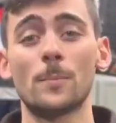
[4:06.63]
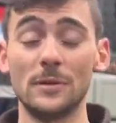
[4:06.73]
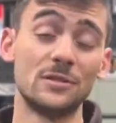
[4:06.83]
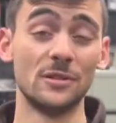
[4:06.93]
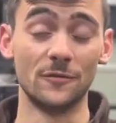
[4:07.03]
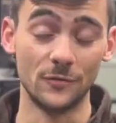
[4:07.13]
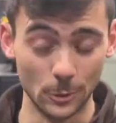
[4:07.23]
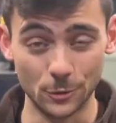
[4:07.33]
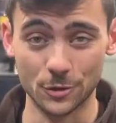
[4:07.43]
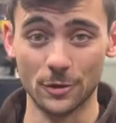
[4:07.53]
into the
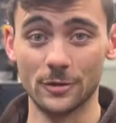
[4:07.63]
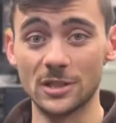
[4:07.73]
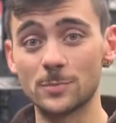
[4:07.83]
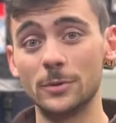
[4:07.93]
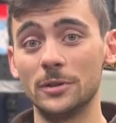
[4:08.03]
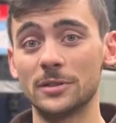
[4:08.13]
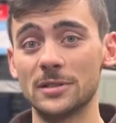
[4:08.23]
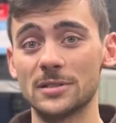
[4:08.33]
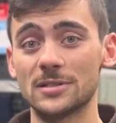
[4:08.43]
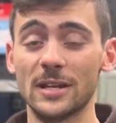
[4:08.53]
future. This build
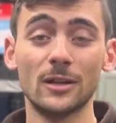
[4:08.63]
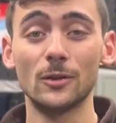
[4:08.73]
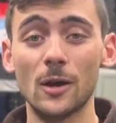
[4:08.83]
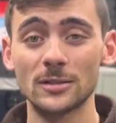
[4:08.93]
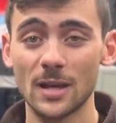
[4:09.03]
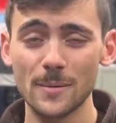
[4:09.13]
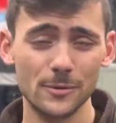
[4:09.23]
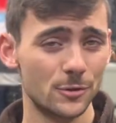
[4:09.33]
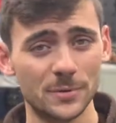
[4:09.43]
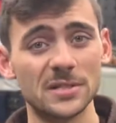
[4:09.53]
is taking a long time and
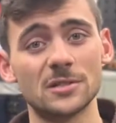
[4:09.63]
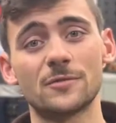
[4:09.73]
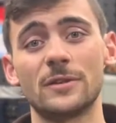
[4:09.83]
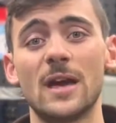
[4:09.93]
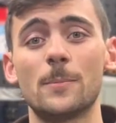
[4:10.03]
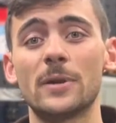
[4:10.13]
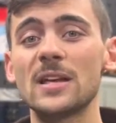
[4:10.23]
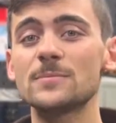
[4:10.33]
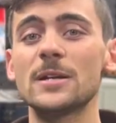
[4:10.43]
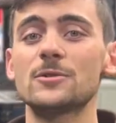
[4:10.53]
there's reasons for that. But
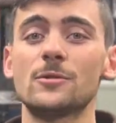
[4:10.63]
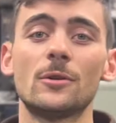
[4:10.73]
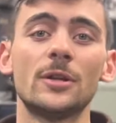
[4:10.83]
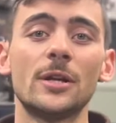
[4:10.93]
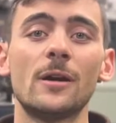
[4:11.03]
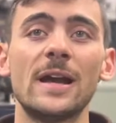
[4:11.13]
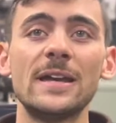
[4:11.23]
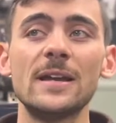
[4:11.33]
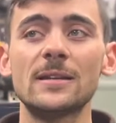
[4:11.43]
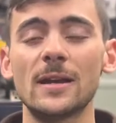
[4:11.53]
as mentioned earlier, I
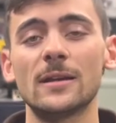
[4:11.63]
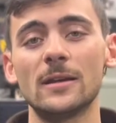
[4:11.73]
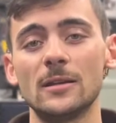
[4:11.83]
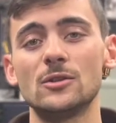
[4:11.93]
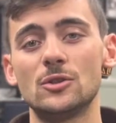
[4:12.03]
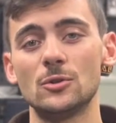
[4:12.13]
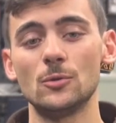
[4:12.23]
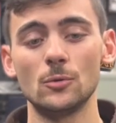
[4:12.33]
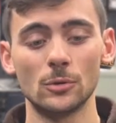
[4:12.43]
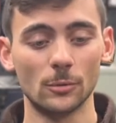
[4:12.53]
can't get
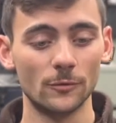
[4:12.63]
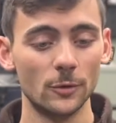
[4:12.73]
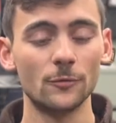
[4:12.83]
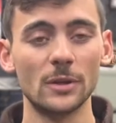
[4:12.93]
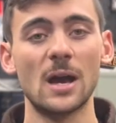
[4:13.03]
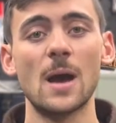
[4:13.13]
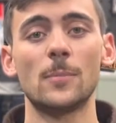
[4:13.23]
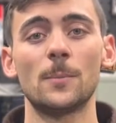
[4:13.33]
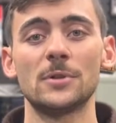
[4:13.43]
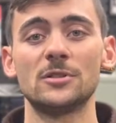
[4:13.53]
into the review for the
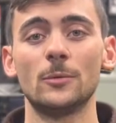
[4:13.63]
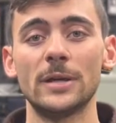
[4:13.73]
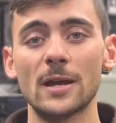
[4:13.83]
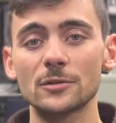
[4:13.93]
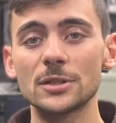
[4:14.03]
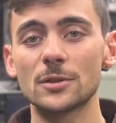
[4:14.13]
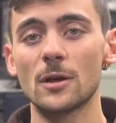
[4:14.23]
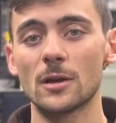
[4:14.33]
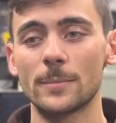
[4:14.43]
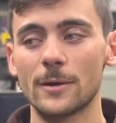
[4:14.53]
hop-up until we actually
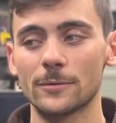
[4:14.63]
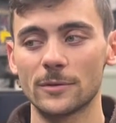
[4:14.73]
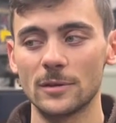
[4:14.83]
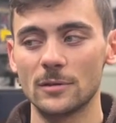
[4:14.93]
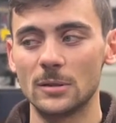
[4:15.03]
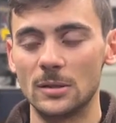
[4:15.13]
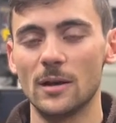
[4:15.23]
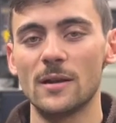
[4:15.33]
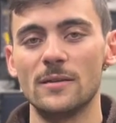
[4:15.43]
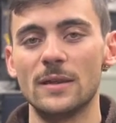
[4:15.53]
talk about the
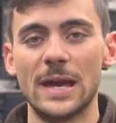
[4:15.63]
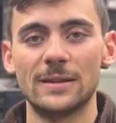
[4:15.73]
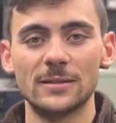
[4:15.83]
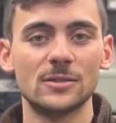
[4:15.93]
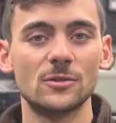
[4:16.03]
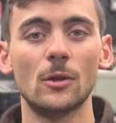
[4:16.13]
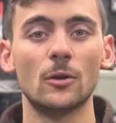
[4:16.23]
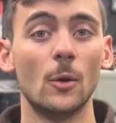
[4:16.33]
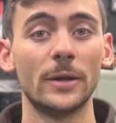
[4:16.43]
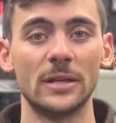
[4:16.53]
gun that this is all
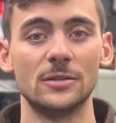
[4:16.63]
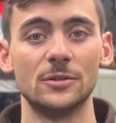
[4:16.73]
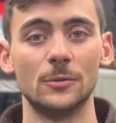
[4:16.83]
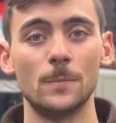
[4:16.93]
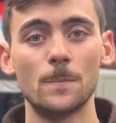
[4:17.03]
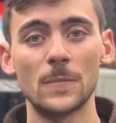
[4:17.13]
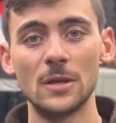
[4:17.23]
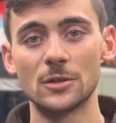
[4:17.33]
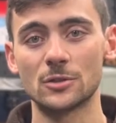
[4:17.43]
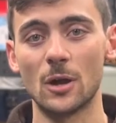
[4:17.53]
going into.
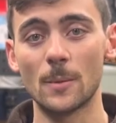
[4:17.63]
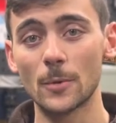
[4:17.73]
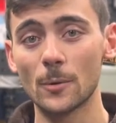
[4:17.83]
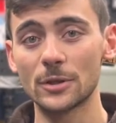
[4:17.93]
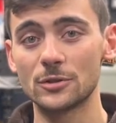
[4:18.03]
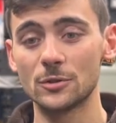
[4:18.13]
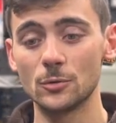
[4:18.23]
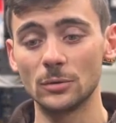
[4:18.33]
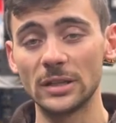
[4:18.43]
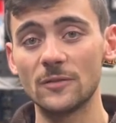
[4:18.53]
So I'm going
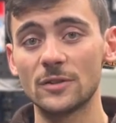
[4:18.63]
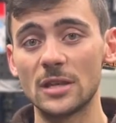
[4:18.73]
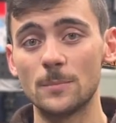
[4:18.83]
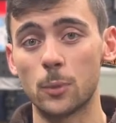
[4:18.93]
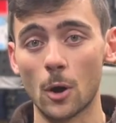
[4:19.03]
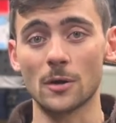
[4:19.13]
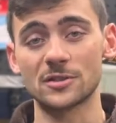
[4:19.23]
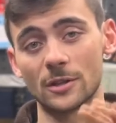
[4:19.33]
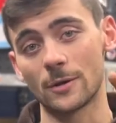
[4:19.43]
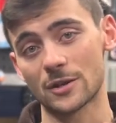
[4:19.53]
to leave the
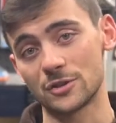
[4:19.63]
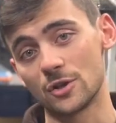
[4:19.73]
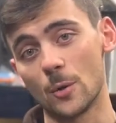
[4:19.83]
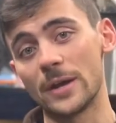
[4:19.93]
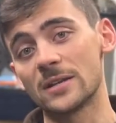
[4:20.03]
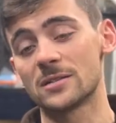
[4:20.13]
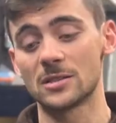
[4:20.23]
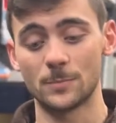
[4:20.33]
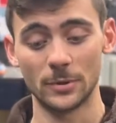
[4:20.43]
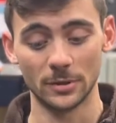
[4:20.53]
parts that are actually going into
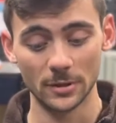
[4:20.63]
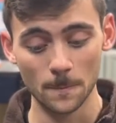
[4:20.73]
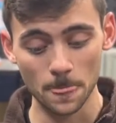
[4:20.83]
this build